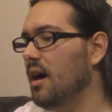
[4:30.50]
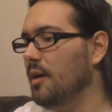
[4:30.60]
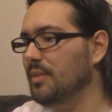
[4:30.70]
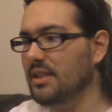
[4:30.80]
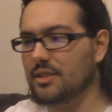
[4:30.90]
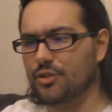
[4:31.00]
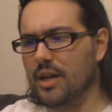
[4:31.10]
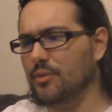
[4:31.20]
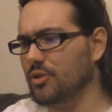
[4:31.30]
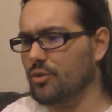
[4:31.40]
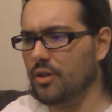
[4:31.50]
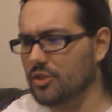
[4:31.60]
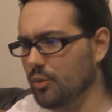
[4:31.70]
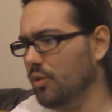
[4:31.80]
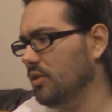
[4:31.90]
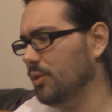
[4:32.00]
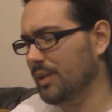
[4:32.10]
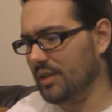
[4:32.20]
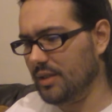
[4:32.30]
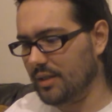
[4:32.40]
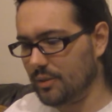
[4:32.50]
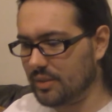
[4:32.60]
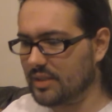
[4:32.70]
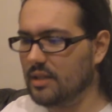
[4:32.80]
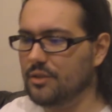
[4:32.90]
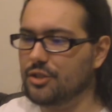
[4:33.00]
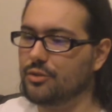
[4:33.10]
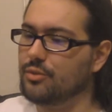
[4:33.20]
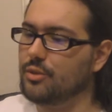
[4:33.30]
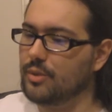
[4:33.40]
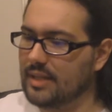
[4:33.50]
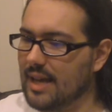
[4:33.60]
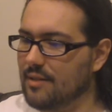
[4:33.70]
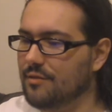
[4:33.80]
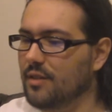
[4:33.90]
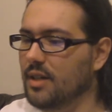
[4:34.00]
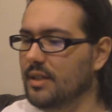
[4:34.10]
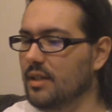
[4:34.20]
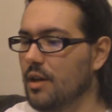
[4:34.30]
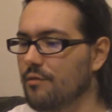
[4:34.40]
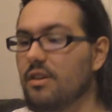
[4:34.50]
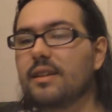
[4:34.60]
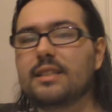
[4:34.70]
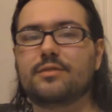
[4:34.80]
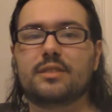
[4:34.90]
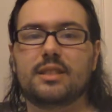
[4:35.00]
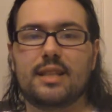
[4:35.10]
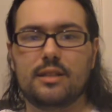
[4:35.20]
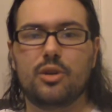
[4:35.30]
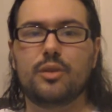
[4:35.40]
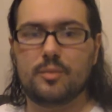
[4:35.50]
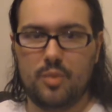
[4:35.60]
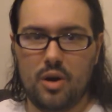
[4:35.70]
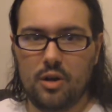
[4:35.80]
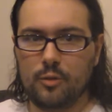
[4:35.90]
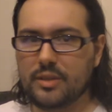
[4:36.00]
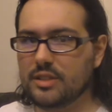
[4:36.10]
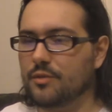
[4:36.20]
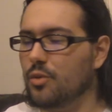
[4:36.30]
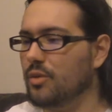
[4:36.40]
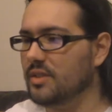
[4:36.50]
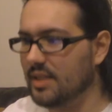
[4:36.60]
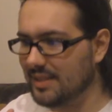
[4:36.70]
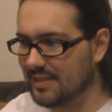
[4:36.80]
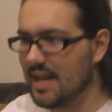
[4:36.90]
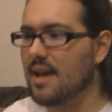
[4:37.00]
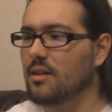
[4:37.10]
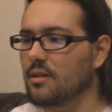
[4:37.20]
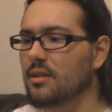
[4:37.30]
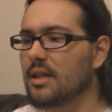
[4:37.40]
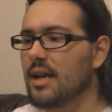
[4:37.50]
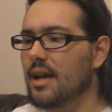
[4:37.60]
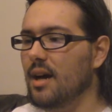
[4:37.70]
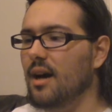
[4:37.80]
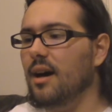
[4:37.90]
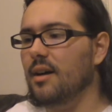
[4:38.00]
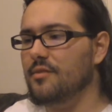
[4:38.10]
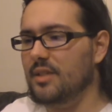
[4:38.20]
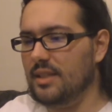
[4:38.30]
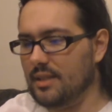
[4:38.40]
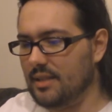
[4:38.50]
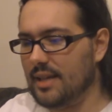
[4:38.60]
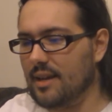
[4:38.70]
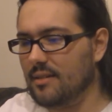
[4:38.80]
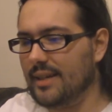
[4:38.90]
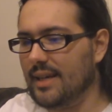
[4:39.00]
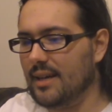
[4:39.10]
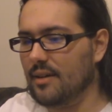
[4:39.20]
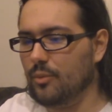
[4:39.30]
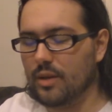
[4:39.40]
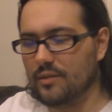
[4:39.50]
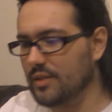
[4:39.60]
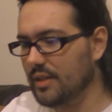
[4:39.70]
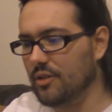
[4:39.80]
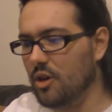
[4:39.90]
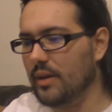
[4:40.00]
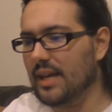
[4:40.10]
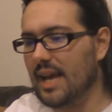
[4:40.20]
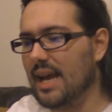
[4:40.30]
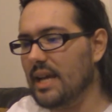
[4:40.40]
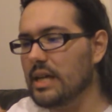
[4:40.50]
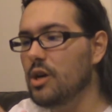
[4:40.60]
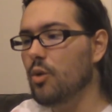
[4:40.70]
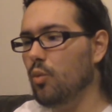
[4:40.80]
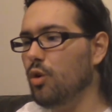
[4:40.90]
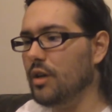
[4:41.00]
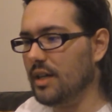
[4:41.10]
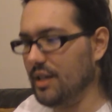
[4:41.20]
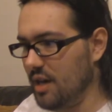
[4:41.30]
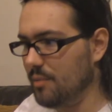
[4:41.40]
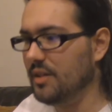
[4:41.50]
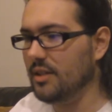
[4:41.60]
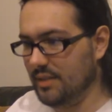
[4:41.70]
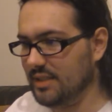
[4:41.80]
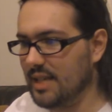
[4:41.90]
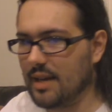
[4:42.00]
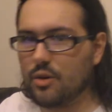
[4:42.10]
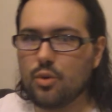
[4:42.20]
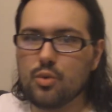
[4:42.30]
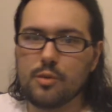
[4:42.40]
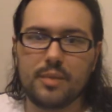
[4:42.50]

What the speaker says: Because he travels across the world with the television crew, and they have fun. Very different than like Logan Paul, because of course they tell the area wherever they're going, hey, we're gonna come here. Is that cool?